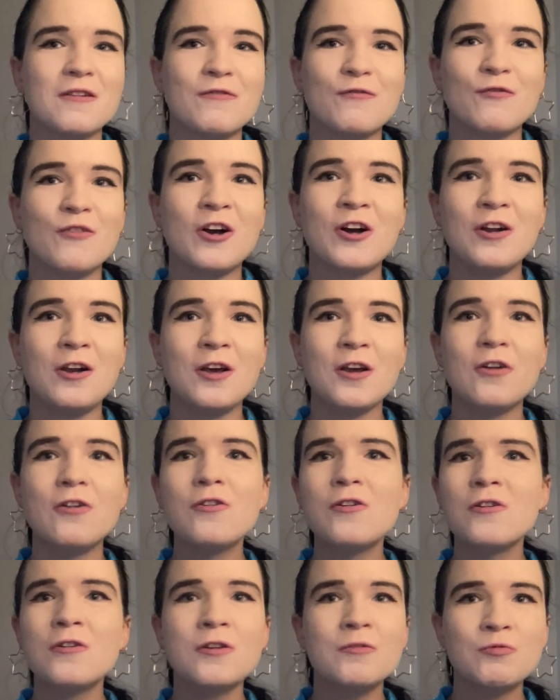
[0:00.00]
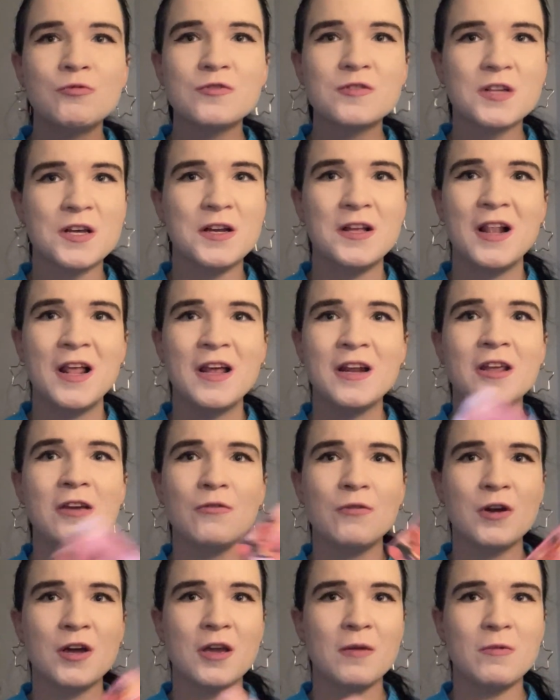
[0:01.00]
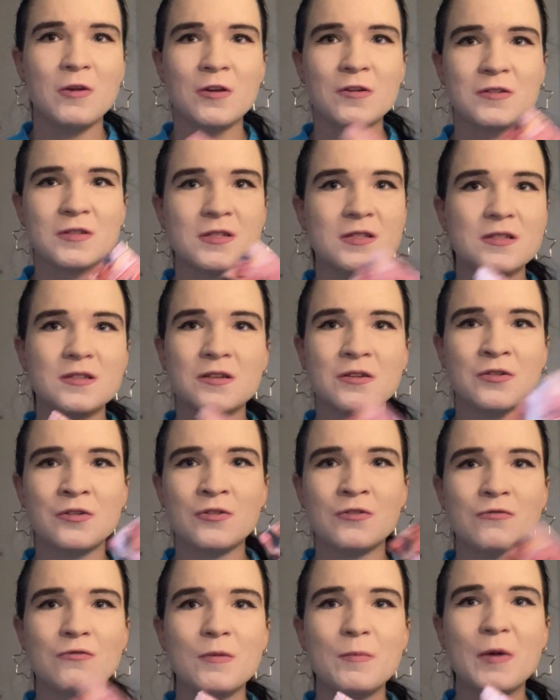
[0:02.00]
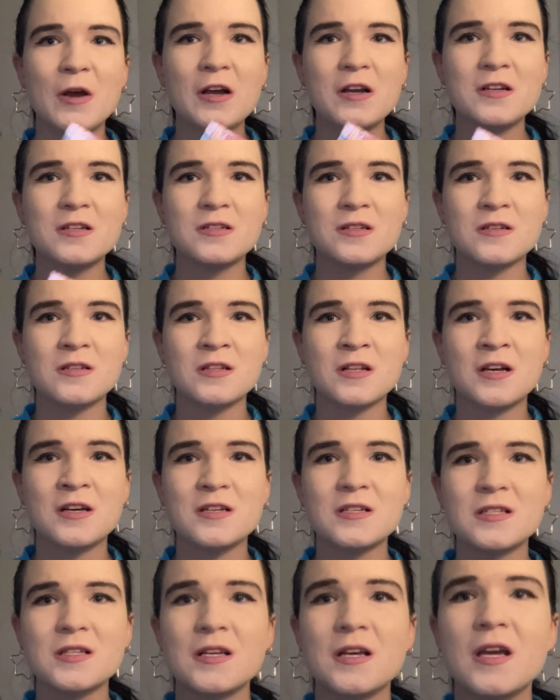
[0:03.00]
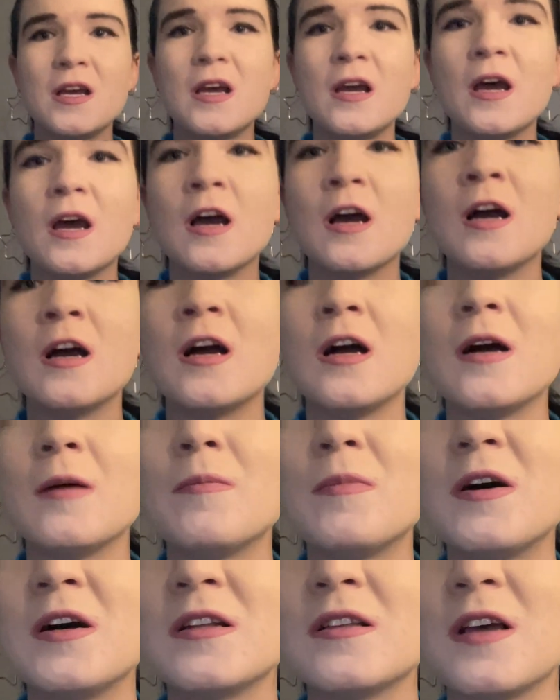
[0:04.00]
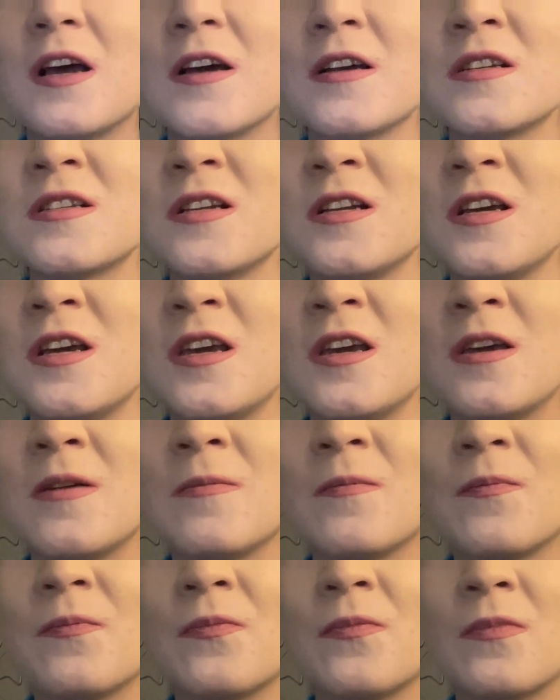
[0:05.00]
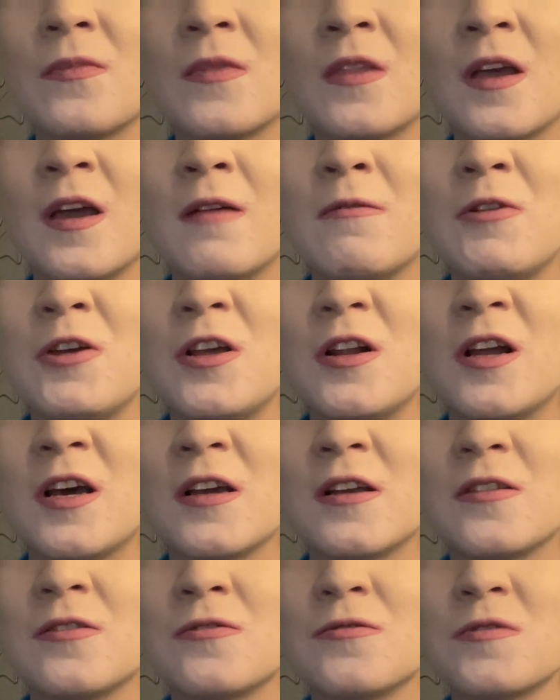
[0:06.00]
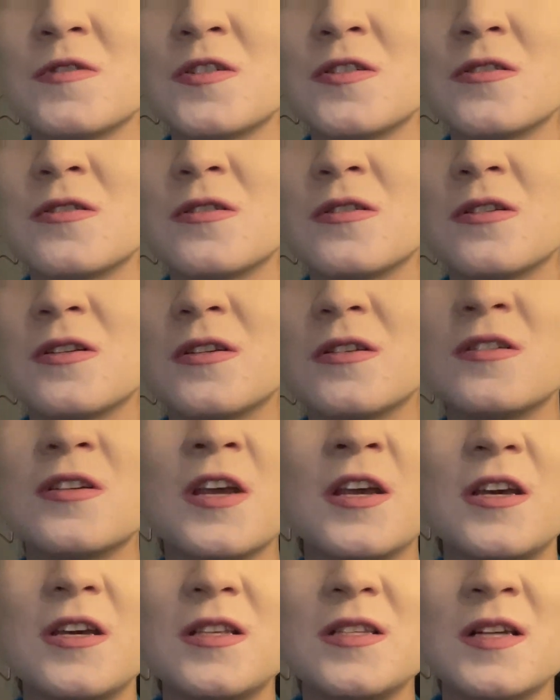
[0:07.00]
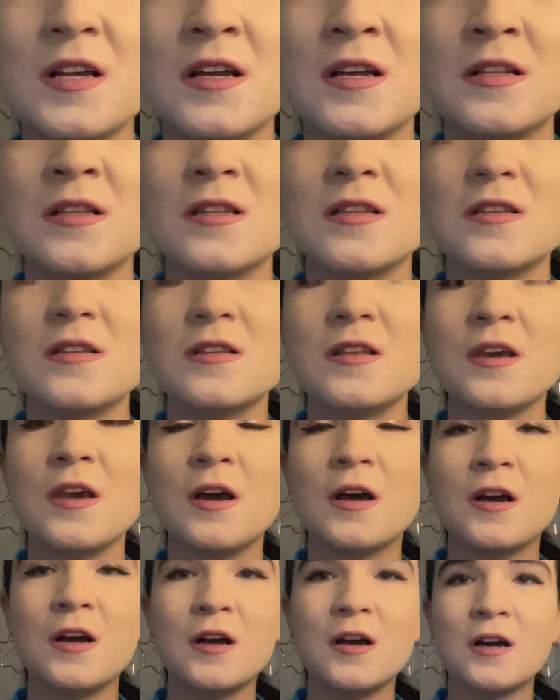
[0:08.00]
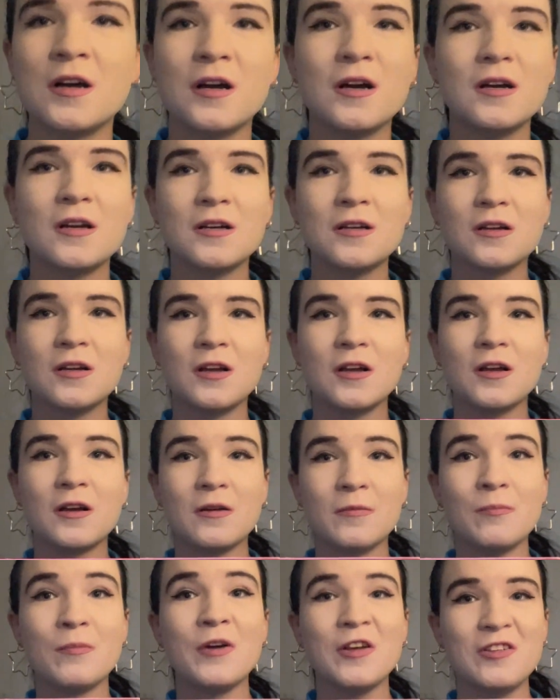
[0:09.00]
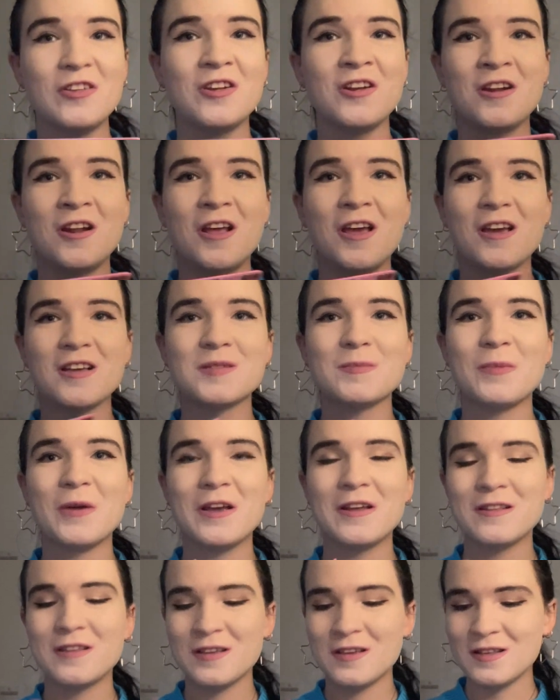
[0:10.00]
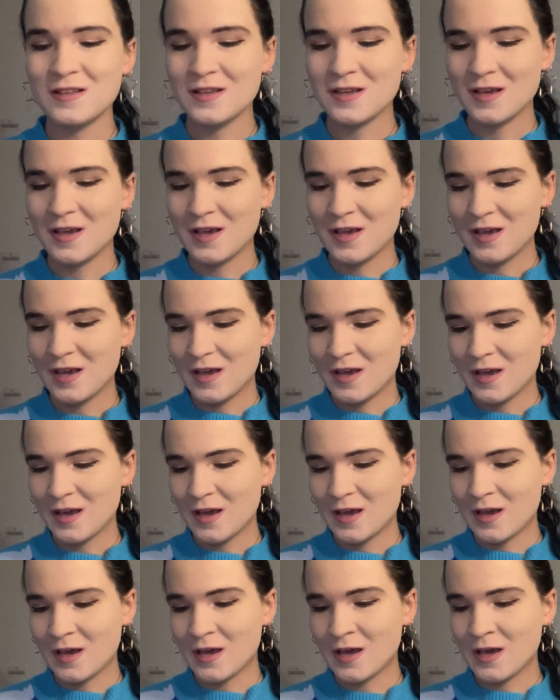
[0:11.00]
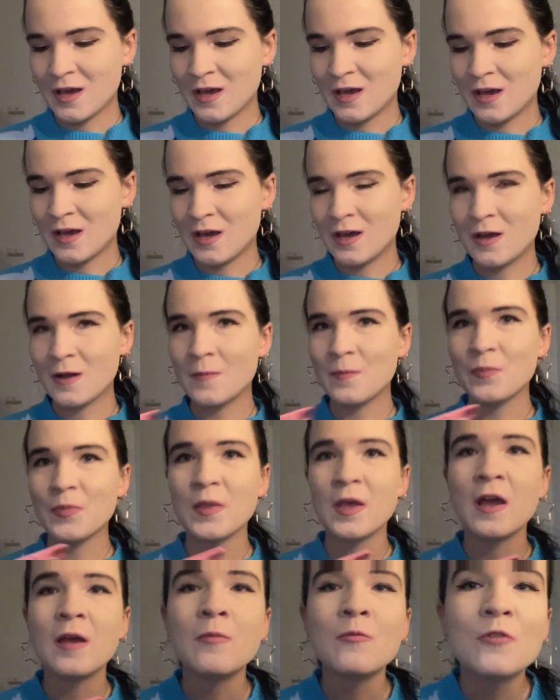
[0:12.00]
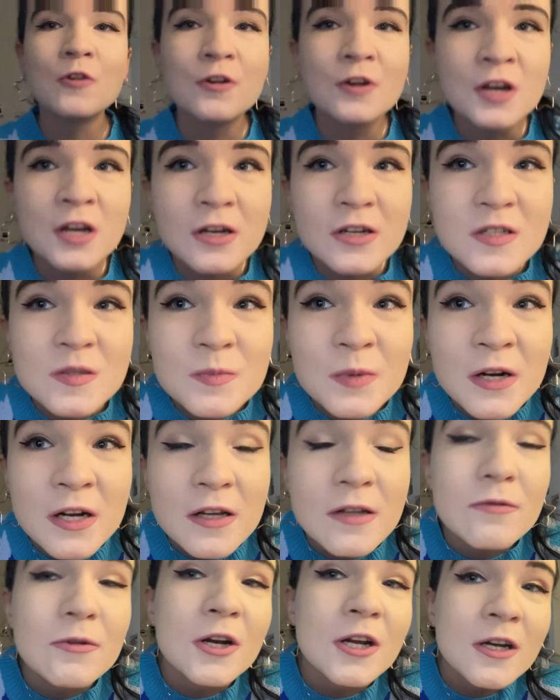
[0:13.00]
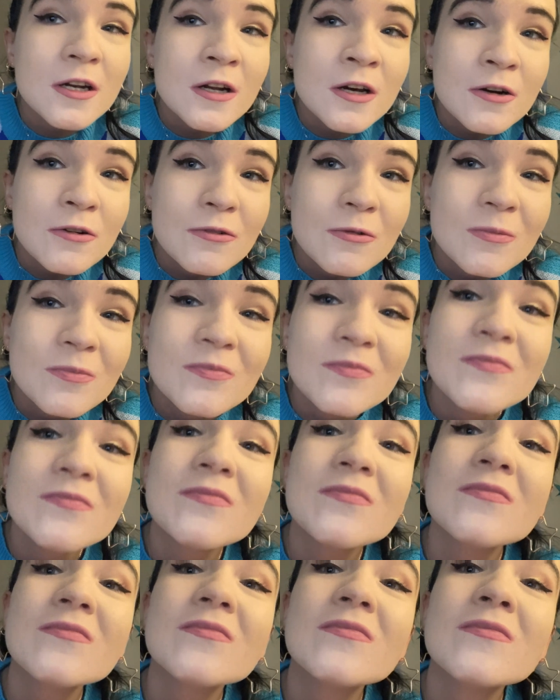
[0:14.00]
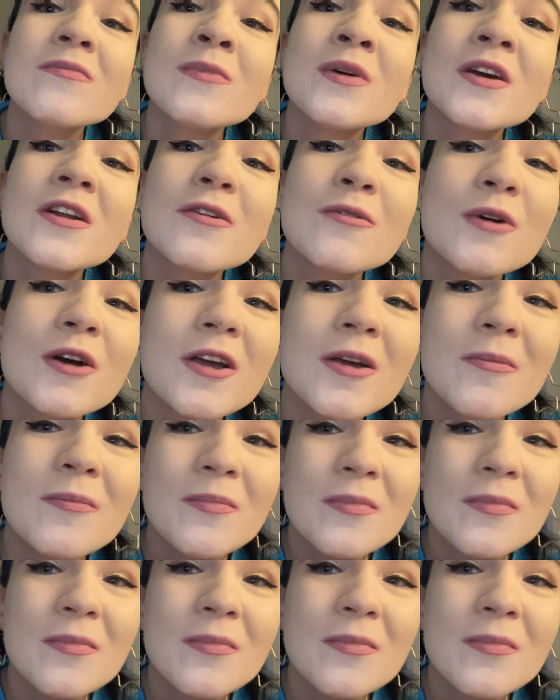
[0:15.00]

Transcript: are like, oh, it will sell anyway, because, we packaged it nice. But actually, I really like those shades, and they are better than I expected. I'm wearing this palette right now, by the way,